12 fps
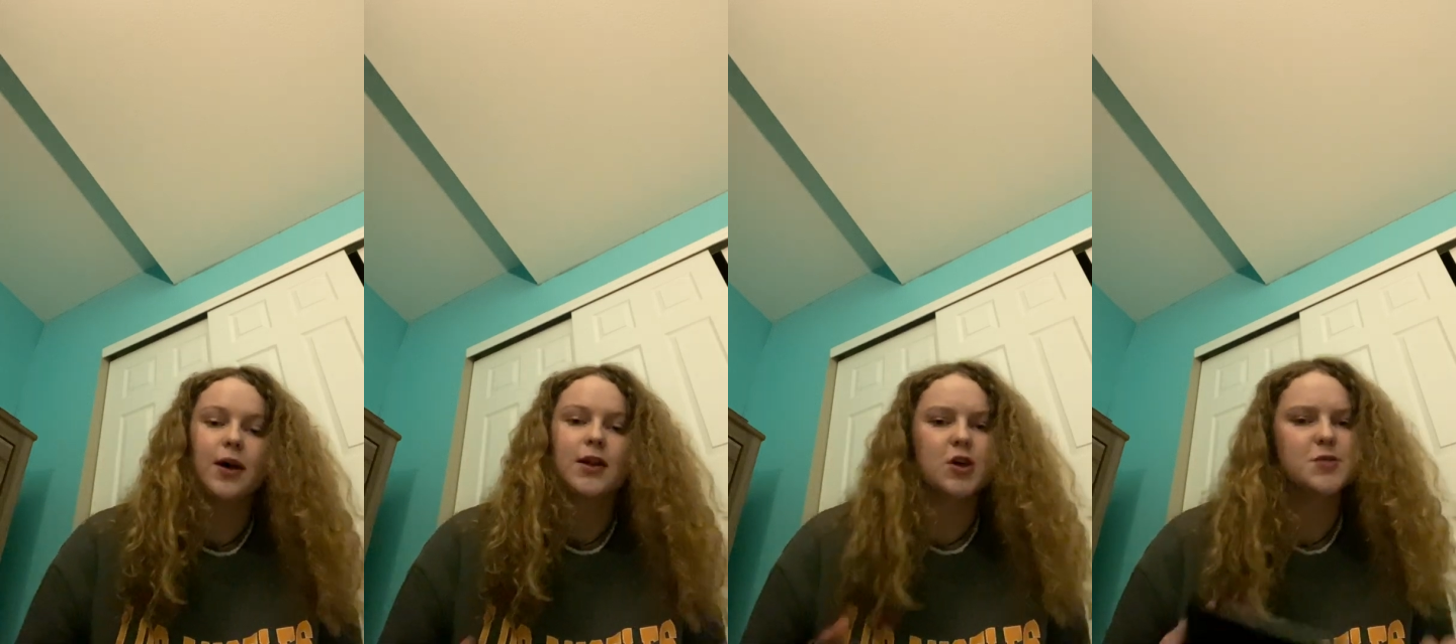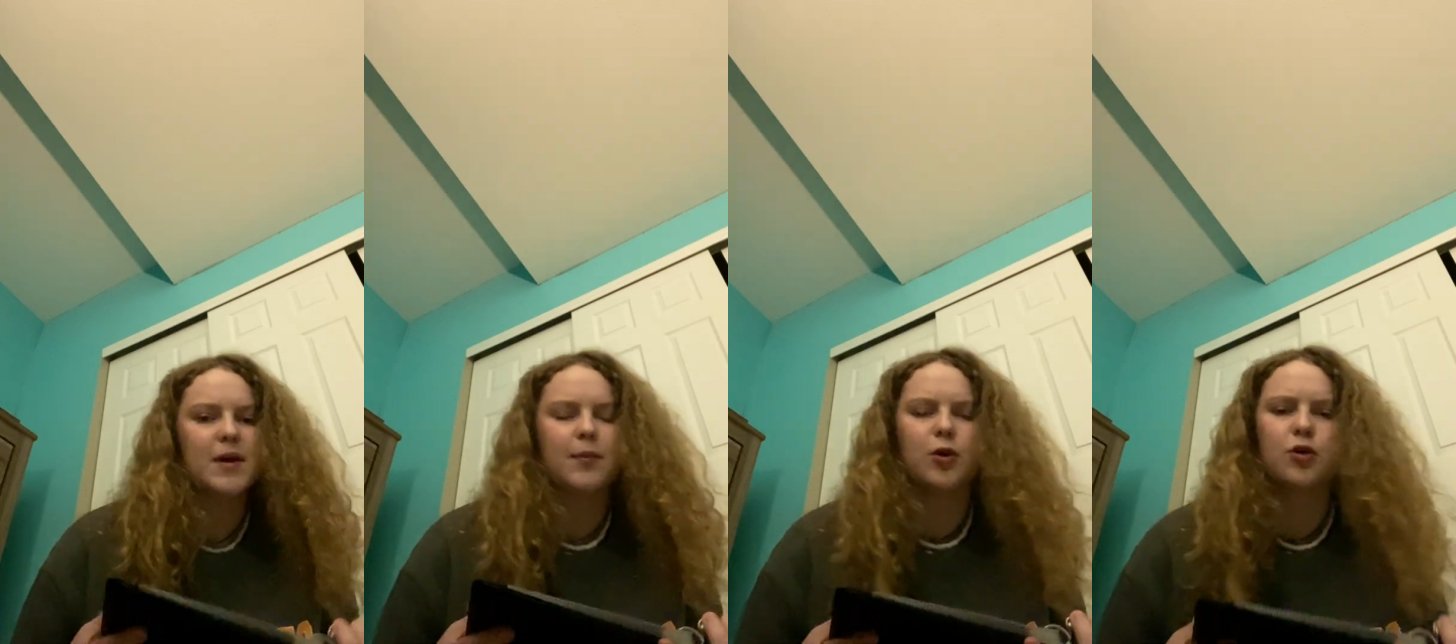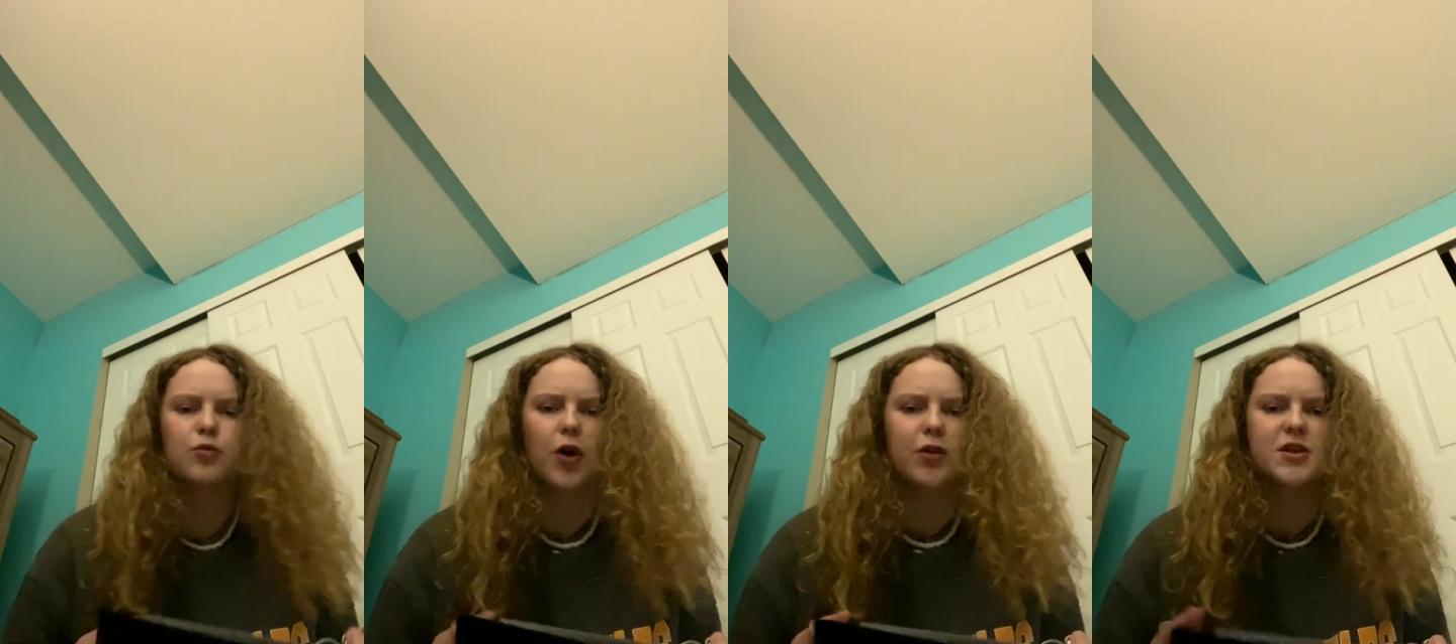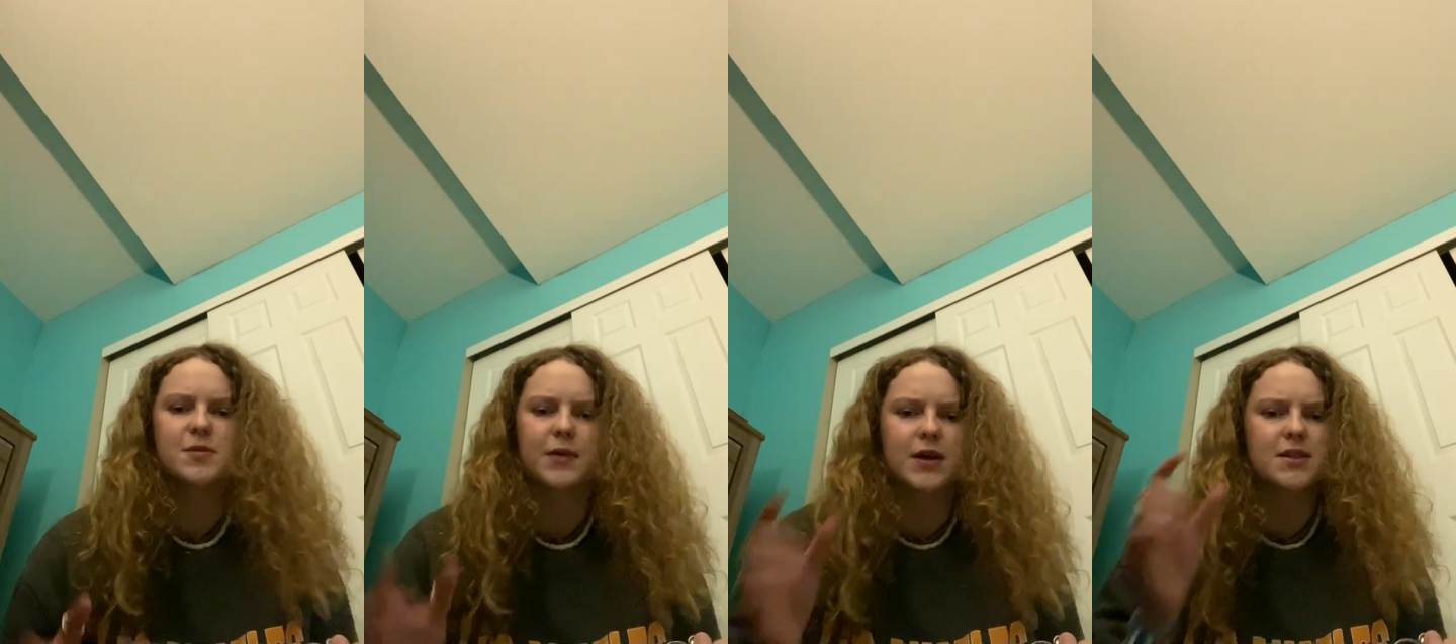Those people who roll their
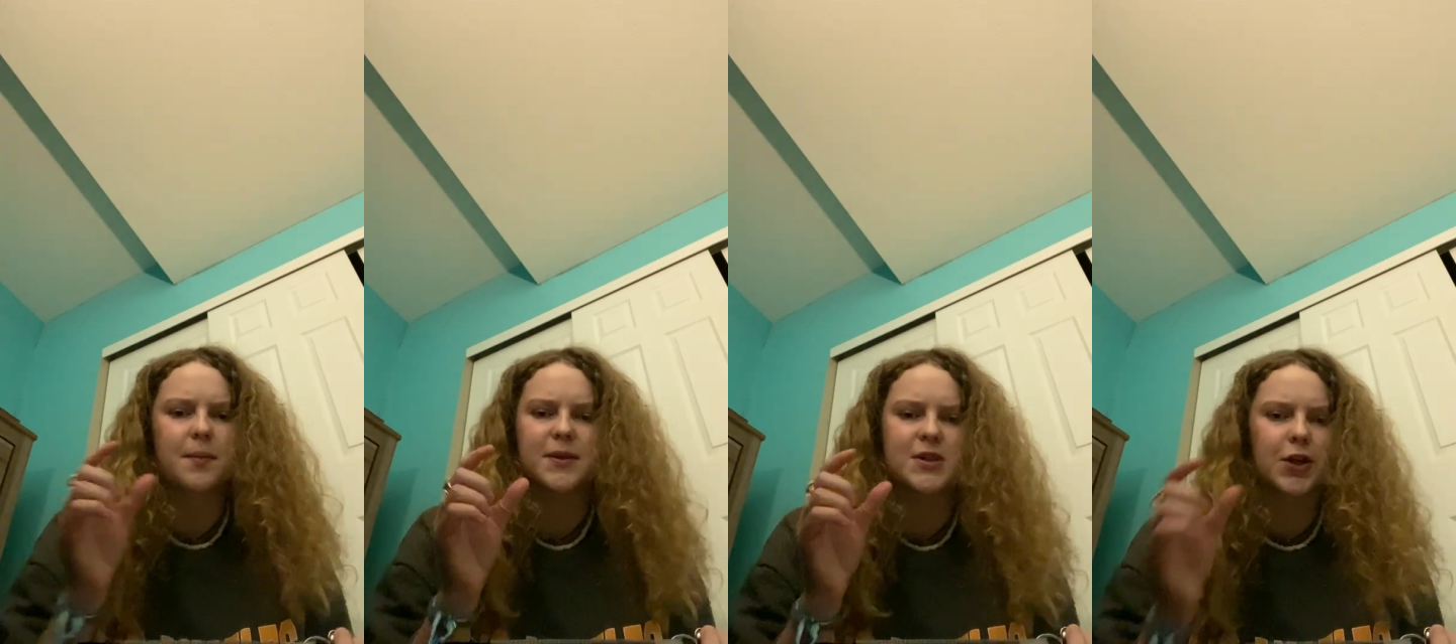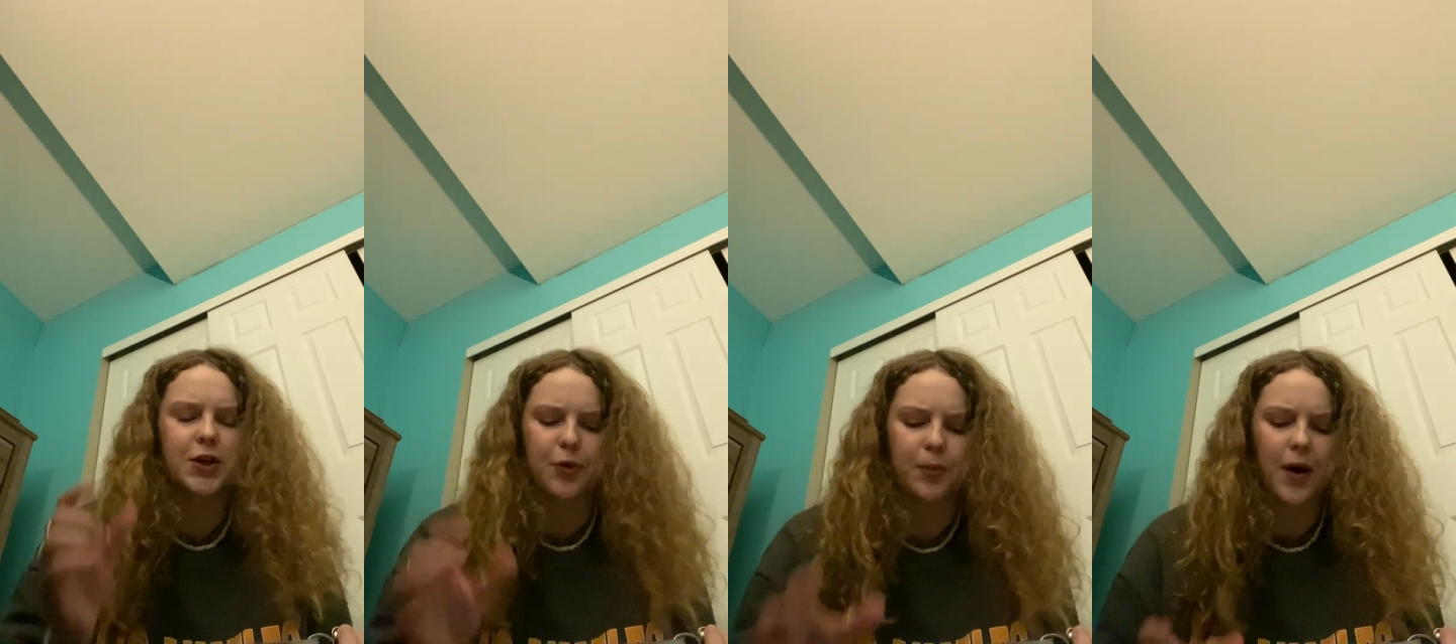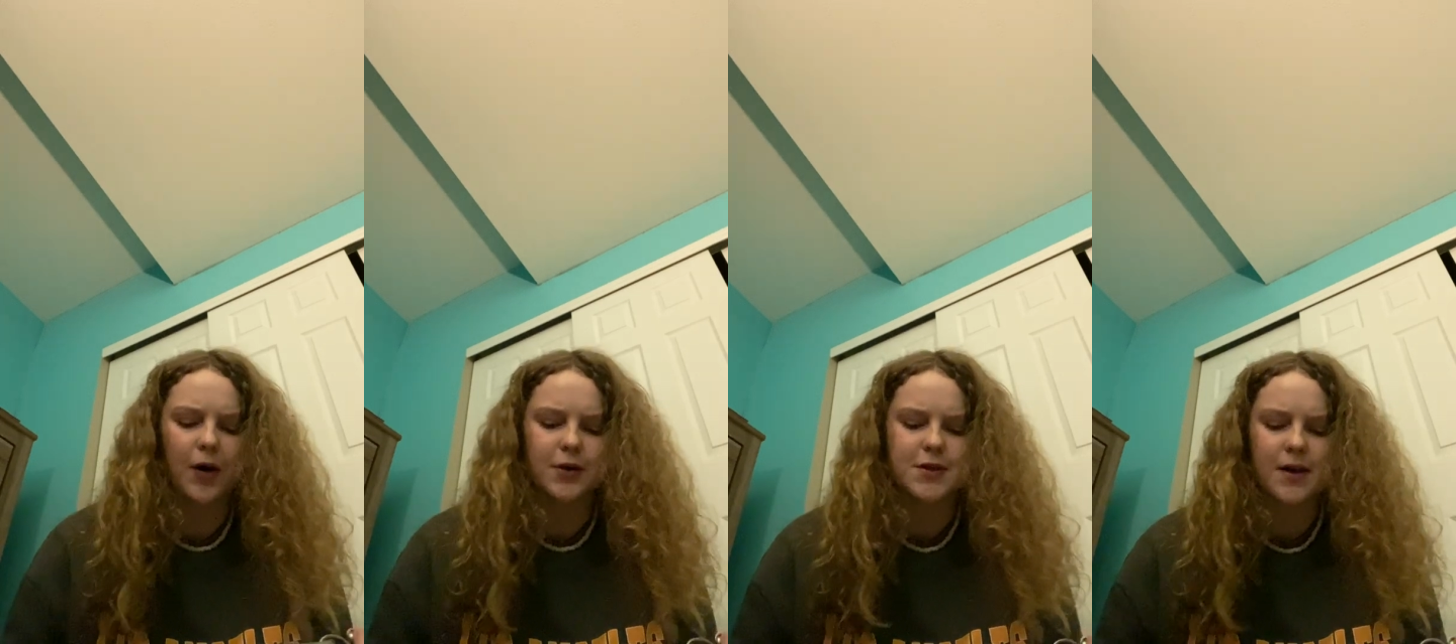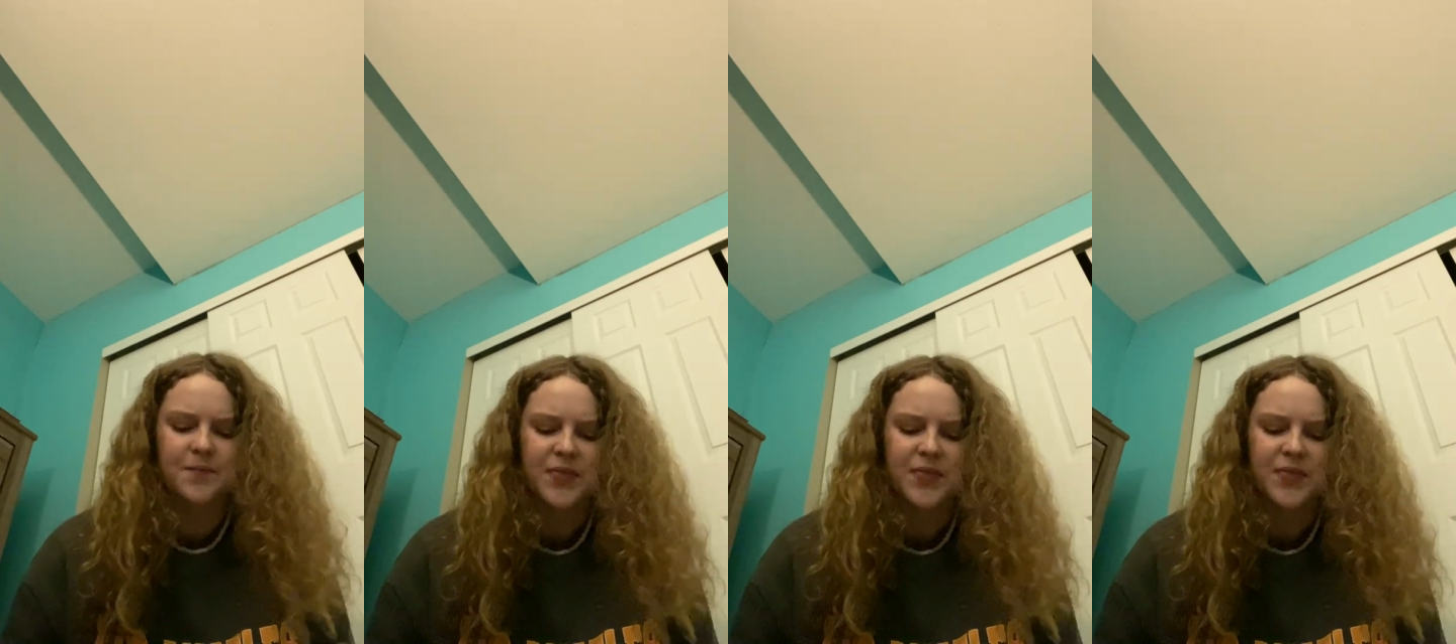spirits up into little balls.